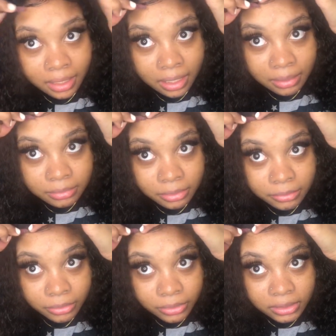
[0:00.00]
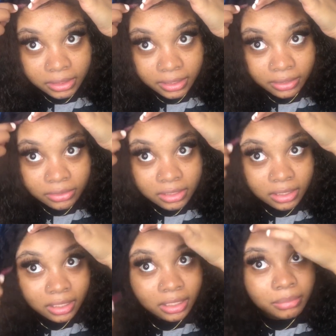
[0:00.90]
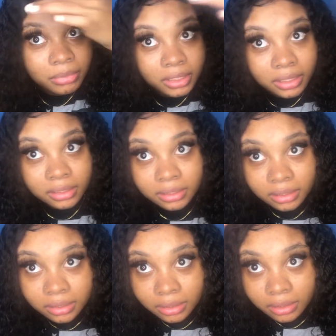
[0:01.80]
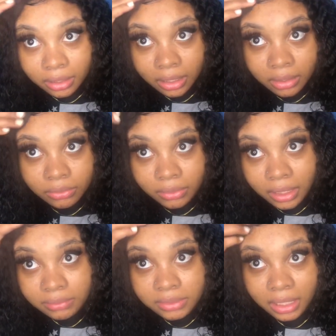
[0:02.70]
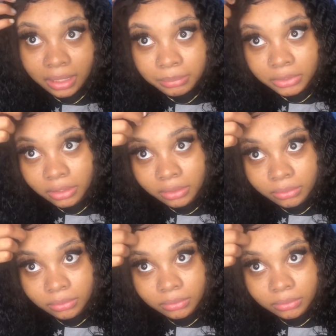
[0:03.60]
I'm supposed to be going to the nail salon, but I don't have time to go.